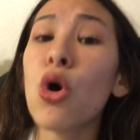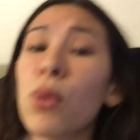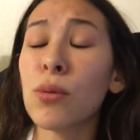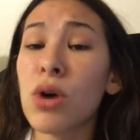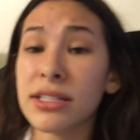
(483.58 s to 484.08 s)
know
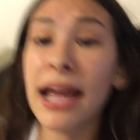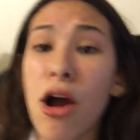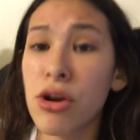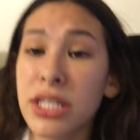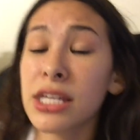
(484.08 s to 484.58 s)
what it was. I
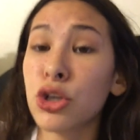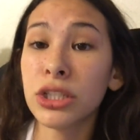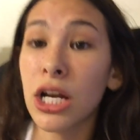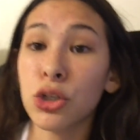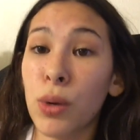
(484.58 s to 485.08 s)
honestly
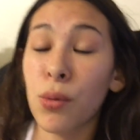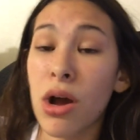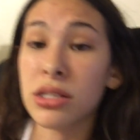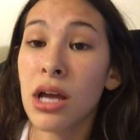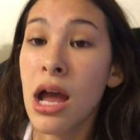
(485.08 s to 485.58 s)
couldn't tell you what it
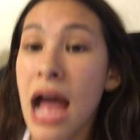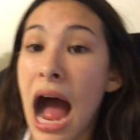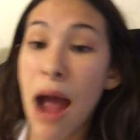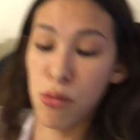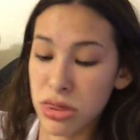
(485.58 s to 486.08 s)
was.
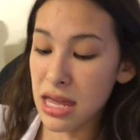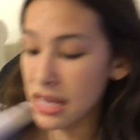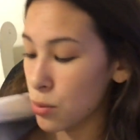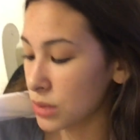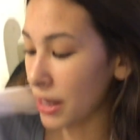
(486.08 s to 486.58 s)
I would think
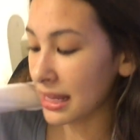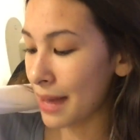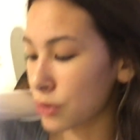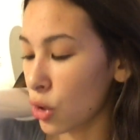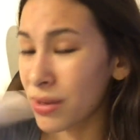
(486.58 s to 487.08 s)
it was my
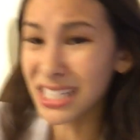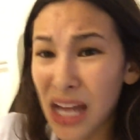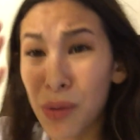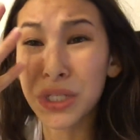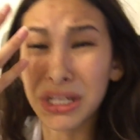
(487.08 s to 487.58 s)
lab coat because
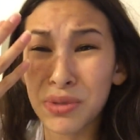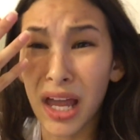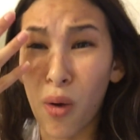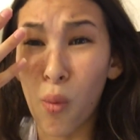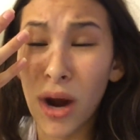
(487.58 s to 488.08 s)
it was like